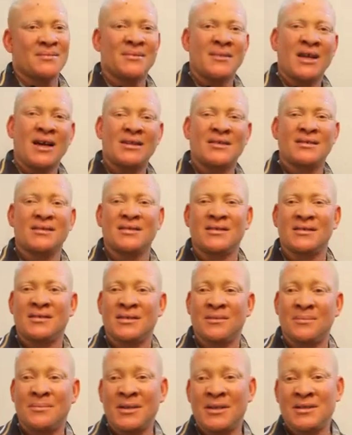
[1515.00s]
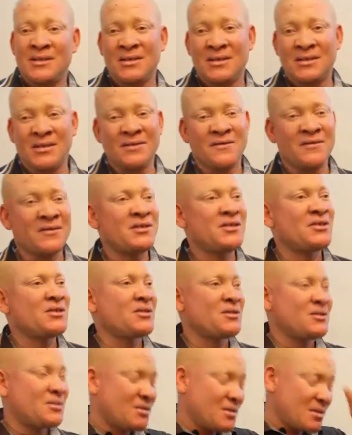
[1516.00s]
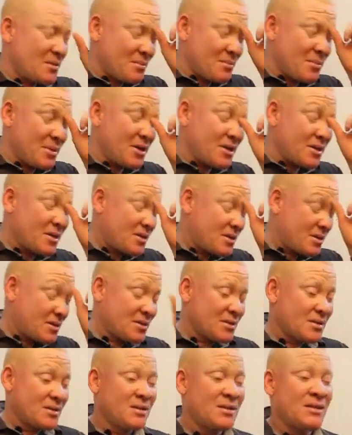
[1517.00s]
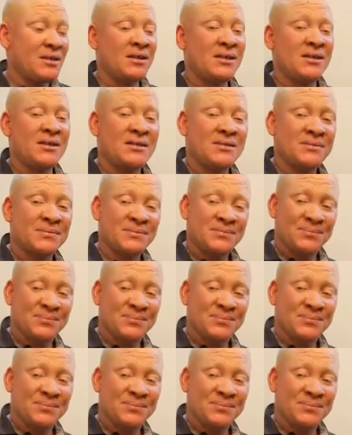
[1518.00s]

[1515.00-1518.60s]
That is the basic definition. But the